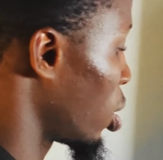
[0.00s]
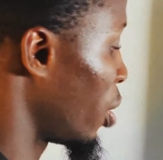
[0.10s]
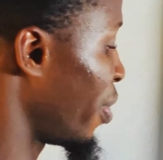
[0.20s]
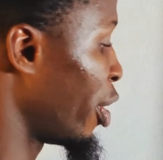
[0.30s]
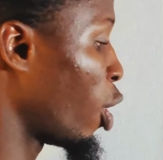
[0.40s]

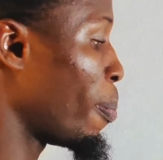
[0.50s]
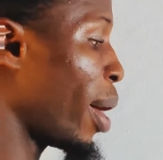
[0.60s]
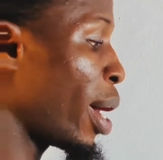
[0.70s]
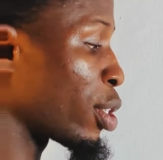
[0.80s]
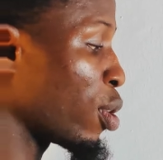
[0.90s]
If a
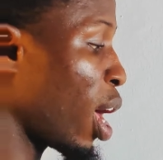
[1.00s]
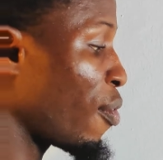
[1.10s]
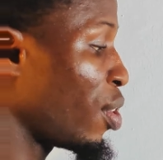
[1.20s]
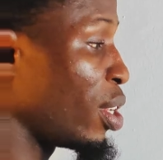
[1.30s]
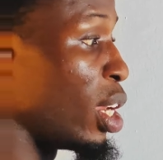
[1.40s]
number is not
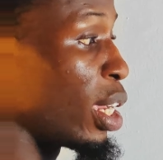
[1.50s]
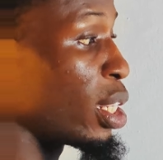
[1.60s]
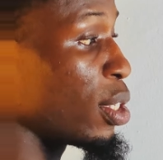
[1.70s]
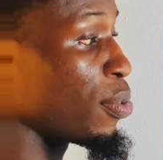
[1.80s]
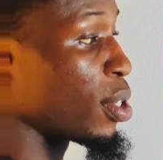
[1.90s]
having the
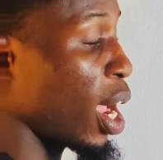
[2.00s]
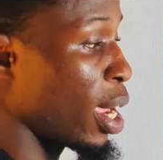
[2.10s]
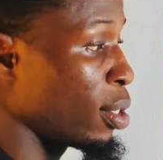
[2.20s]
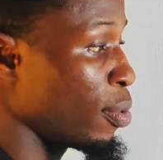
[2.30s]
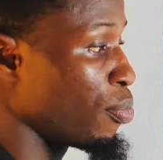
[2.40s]
negative
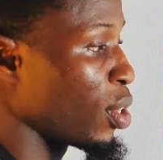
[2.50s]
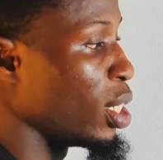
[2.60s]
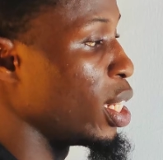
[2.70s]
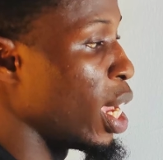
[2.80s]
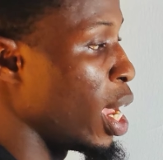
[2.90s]
sign,
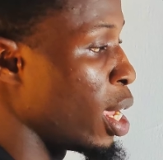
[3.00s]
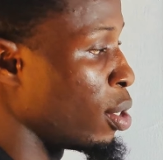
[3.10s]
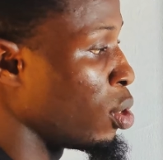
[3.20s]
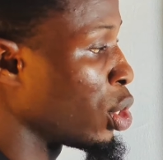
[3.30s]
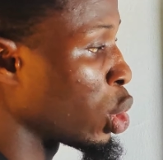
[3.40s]

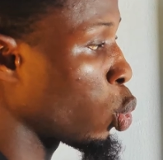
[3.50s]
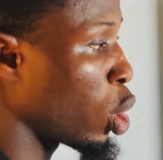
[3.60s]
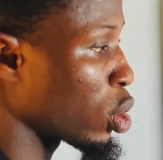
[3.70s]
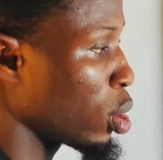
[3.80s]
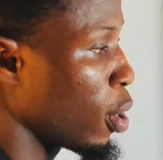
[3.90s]
then it is
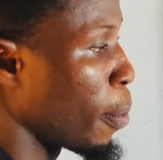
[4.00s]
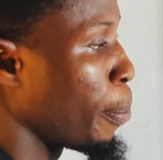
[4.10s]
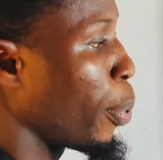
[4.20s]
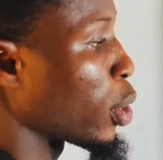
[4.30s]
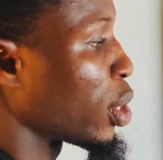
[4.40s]
what?
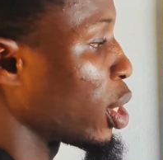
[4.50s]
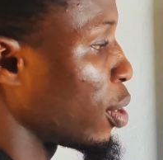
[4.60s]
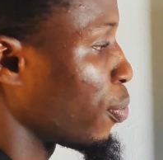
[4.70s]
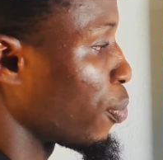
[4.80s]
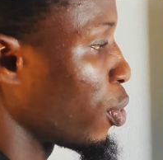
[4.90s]

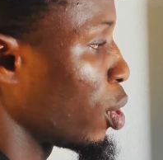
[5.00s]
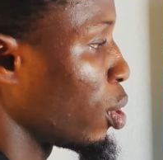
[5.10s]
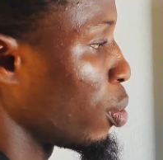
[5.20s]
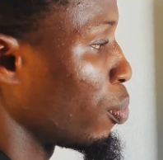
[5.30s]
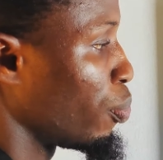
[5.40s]
Positive.
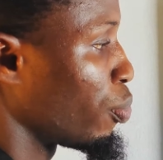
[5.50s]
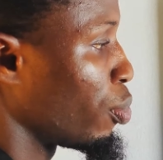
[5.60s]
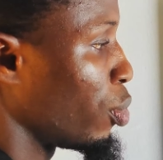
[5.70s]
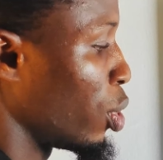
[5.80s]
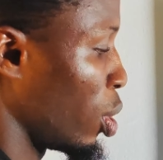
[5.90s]

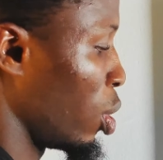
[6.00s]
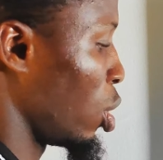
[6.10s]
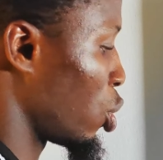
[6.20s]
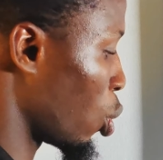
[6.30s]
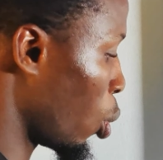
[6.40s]

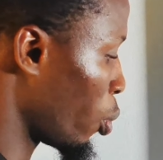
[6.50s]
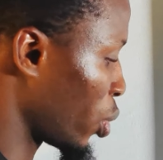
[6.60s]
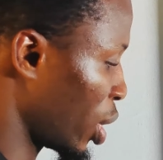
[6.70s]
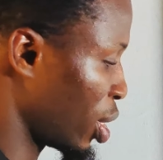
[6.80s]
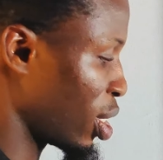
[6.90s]
So
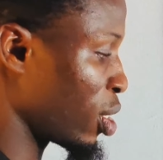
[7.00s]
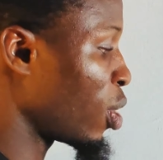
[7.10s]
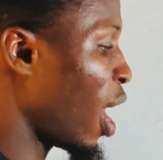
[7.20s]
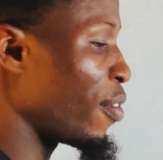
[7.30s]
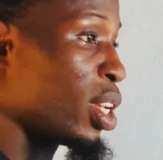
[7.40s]
since it is
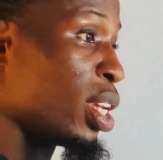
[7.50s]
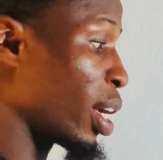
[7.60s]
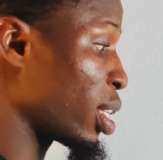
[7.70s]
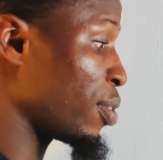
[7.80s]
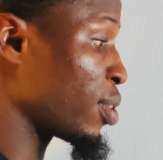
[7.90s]
not having the
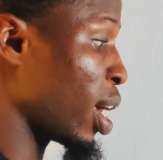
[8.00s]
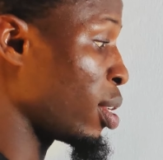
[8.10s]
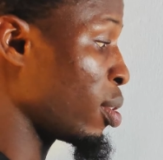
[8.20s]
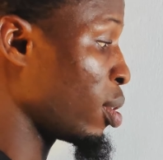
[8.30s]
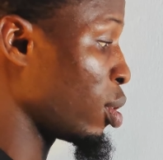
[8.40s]
negative
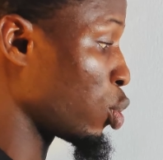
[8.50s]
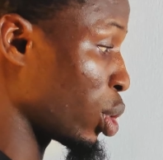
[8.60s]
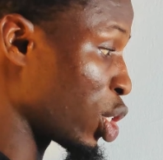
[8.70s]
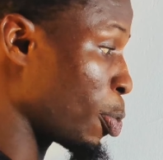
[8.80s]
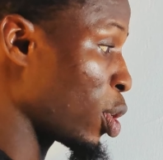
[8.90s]
sign,
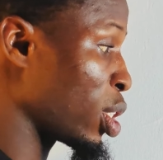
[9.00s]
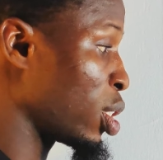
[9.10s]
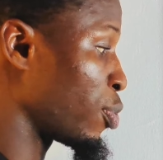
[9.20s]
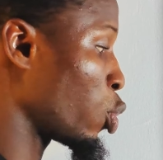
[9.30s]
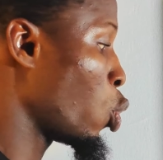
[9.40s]
so it is
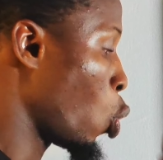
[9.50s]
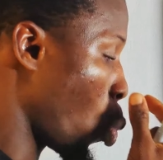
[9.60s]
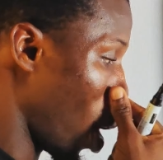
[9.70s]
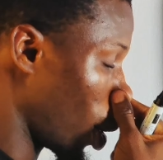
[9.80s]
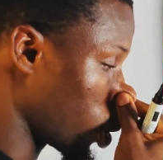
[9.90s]
positive. So
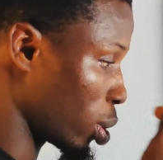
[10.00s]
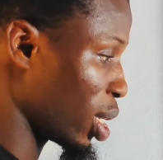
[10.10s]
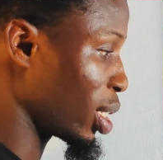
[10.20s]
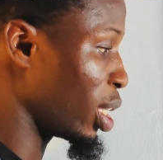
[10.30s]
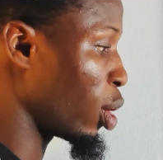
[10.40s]
we are going to
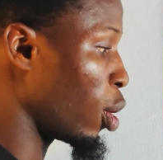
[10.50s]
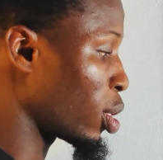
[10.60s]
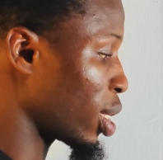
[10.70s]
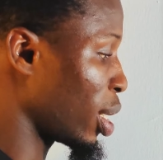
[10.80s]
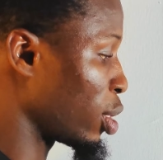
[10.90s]
take the
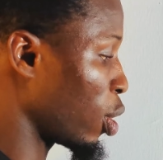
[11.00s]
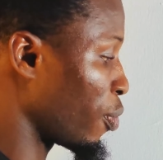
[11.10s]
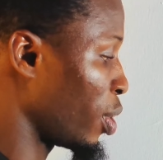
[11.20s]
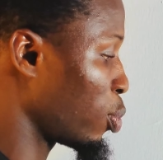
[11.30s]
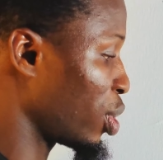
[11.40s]
alternate
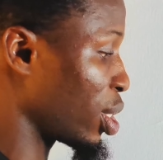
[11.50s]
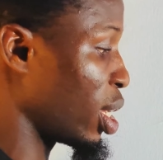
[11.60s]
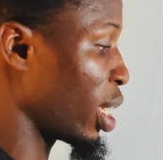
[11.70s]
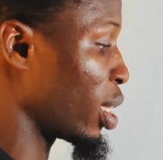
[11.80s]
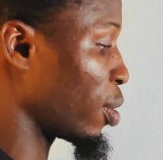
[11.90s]
of it, which
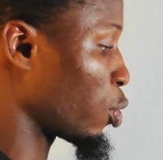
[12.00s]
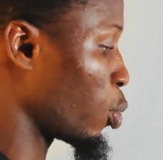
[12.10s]
is negative.